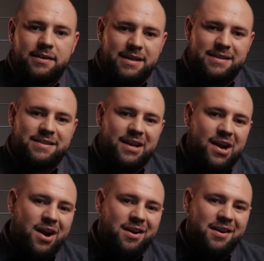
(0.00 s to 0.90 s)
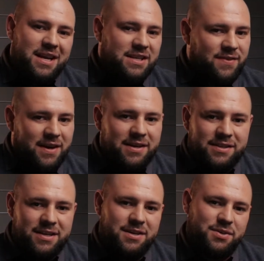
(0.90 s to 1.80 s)
This cigar is very
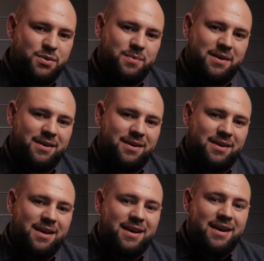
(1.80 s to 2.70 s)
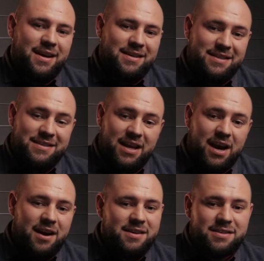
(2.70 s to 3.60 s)
dear to me. It's the
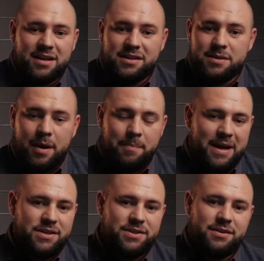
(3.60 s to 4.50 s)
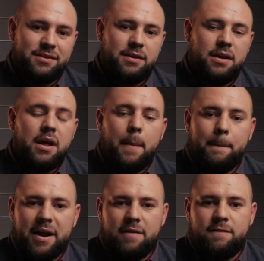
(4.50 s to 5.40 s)
cigar that started my passion.
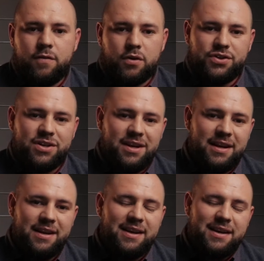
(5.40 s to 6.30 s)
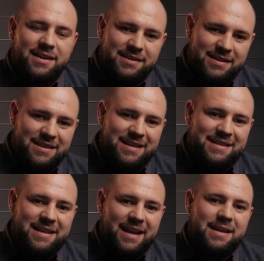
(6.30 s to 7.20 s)
But unfortunately, this is the
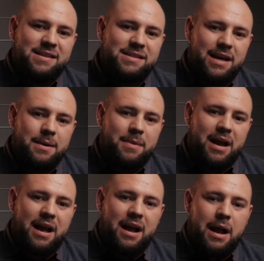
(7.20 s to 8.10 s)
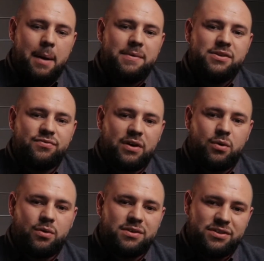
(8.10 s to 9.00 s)
second time I'm having to
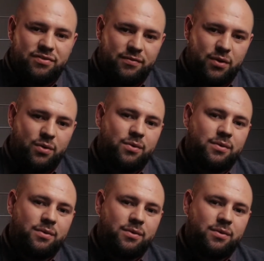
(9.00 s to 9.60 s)
record this review.